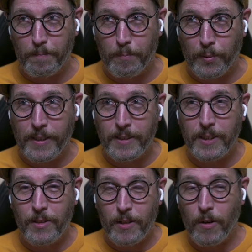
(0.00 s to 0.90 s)
brings
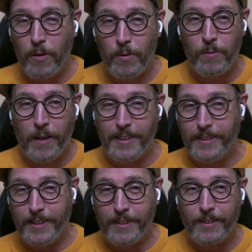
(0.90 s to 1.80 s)
in their own
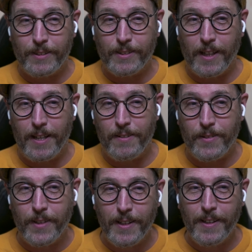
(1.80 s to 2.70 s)
ideas, and